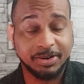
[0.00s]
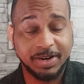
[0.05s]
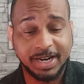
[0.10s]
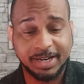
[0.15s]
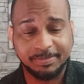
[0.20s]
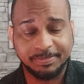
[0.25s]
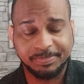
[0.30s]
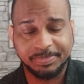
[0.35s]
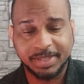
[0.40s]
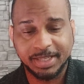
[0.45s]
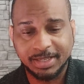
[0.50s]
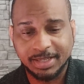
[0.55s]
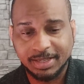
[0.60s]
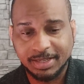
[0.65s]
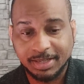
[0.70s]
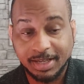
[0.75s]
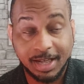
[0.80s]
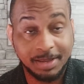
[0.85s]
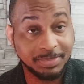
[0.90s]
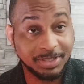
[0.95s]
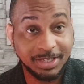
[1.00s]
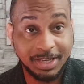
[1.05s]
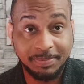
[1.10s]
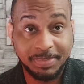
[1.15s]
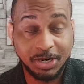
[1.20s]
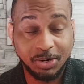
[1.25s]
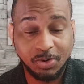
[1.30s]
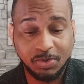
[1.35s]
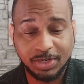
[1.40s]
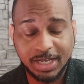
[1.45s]
All right, I'm
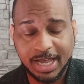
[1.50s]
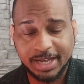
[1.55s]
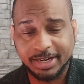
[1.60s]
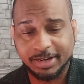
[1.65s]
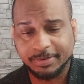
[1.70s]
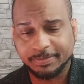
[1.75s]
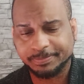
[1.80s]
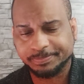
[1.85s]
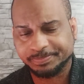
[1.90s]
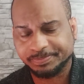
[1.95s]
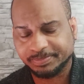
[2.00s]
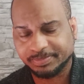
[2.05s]
skipping a whole lot here.